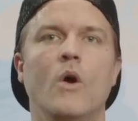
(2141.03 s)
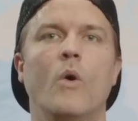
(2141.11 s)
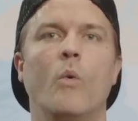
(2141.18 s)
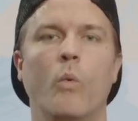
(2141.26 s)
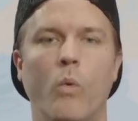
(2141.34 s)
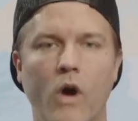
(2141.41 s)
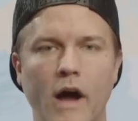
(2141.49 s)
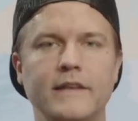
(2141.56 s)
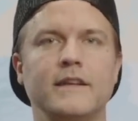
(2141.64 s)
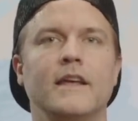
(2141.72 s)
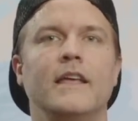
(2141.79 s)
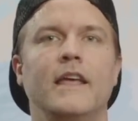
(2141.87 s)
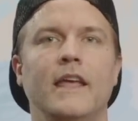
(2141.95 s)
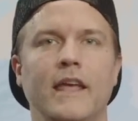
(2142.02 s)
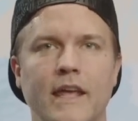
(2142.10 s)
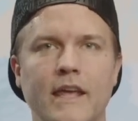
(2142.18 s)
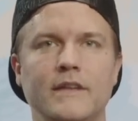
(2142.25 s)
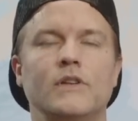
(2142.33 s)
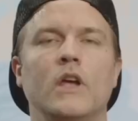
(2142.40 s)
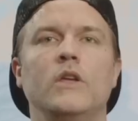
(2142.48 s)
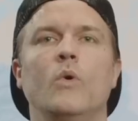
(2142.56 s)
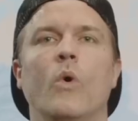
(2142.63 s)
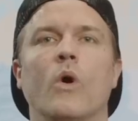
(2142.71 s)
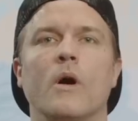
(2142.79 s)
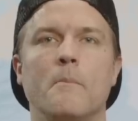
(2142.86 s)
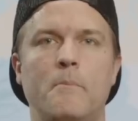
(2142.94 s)
What is
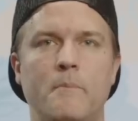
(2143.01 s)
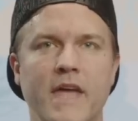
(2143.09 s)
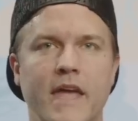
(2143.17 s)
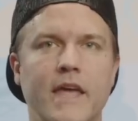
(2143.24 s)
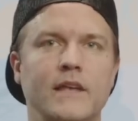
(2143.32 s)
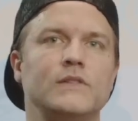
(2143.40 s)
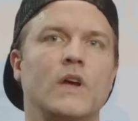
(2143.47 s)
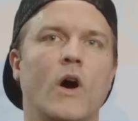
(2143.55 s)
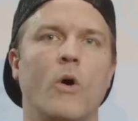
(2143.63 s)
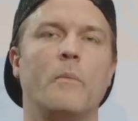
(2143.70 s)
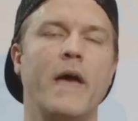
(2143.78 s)
your biggest hope?